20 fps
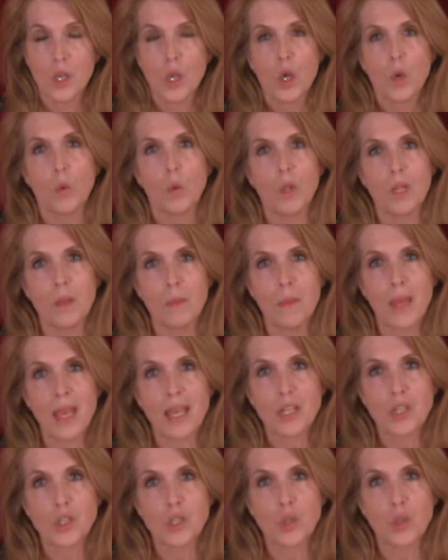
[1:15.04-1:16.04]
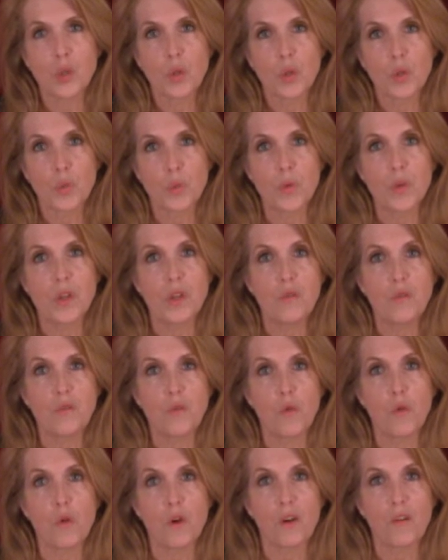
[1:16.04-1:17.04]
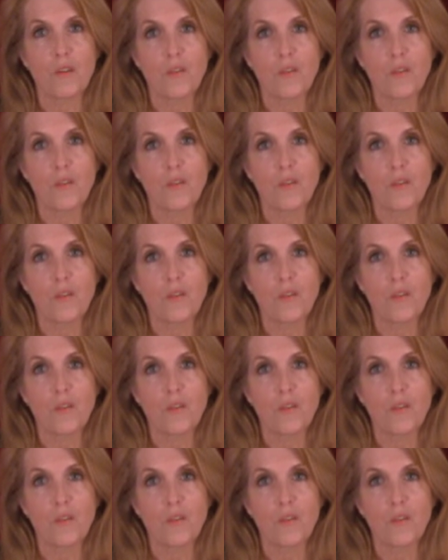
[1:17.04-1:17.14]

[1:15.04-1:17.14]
Well, imagine 3, 4,